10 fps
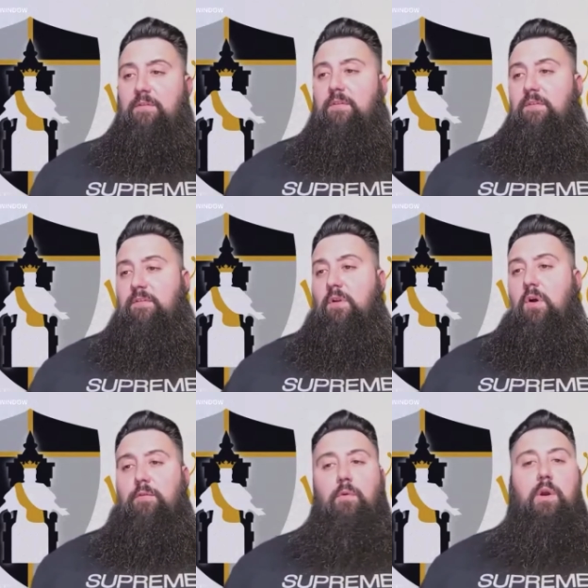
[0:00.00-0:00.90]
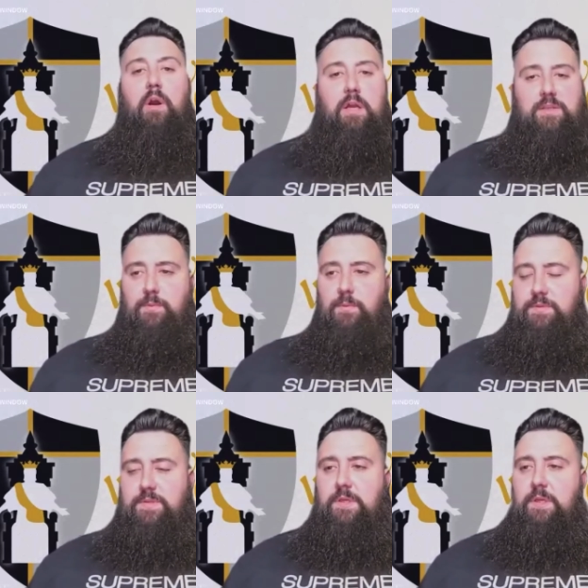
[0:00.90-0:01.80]
This is in all four
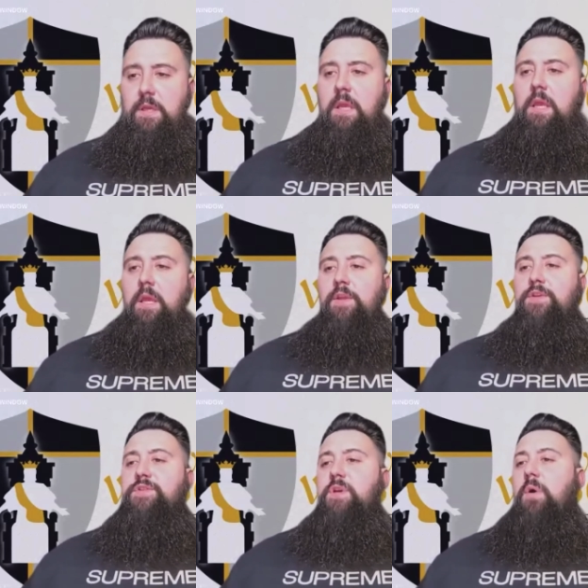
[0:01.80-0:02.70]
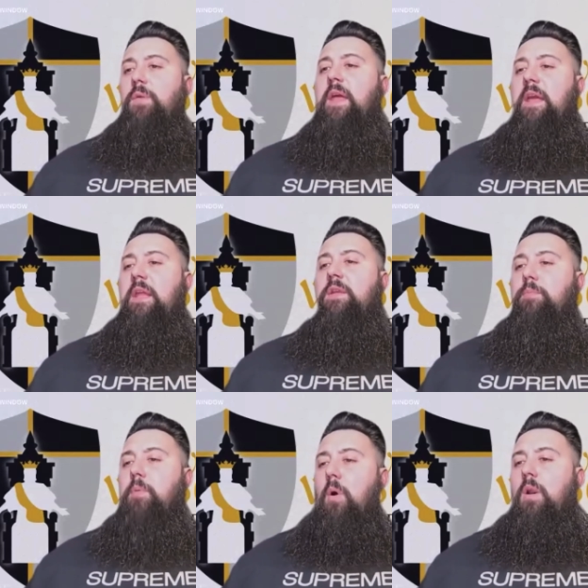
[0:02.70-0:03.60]
gospels. So they
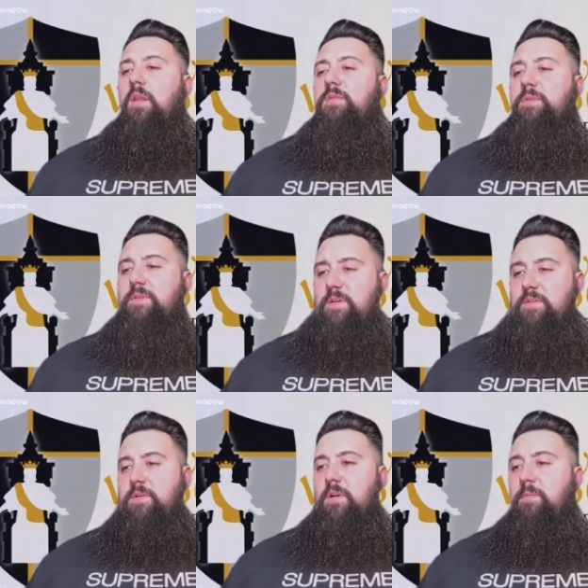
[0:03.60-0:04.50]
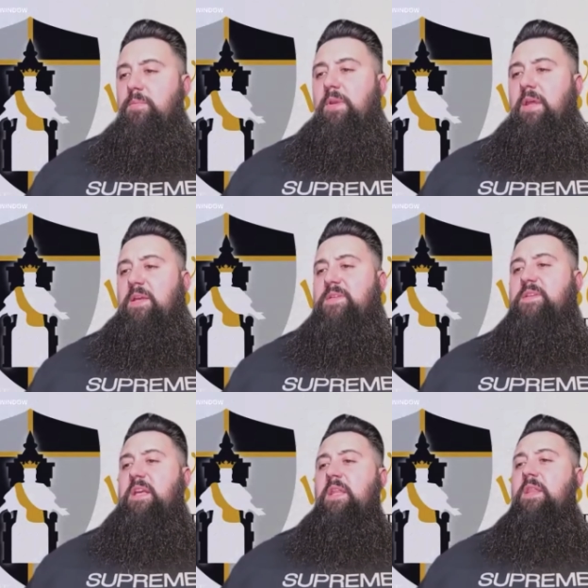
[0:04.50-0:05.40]
departed to a deserted place
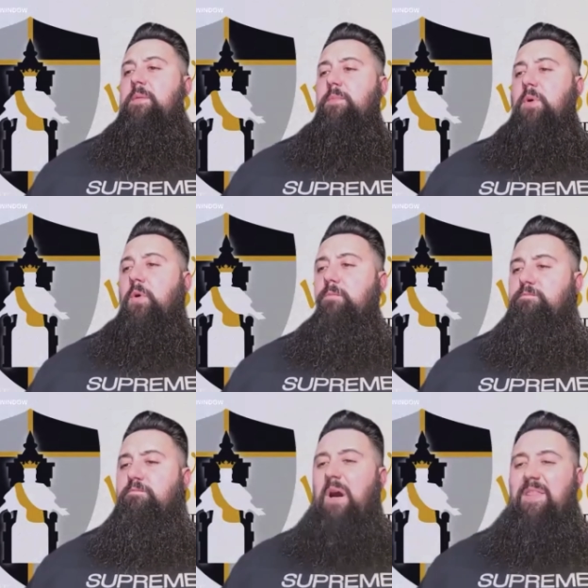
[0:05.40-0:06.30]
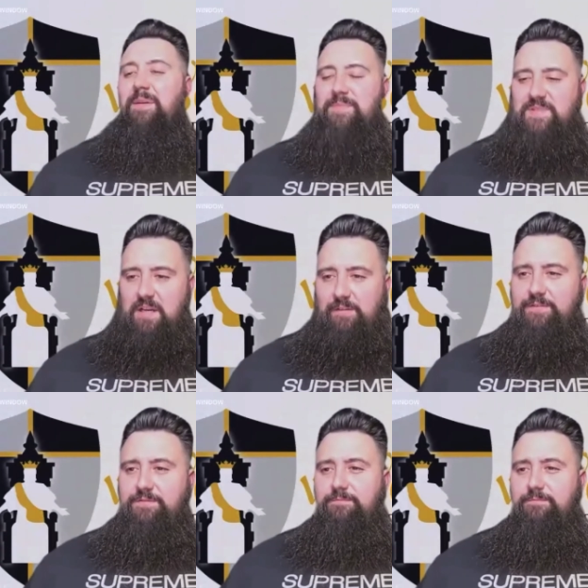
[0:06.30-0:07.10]
in the boat by themselves.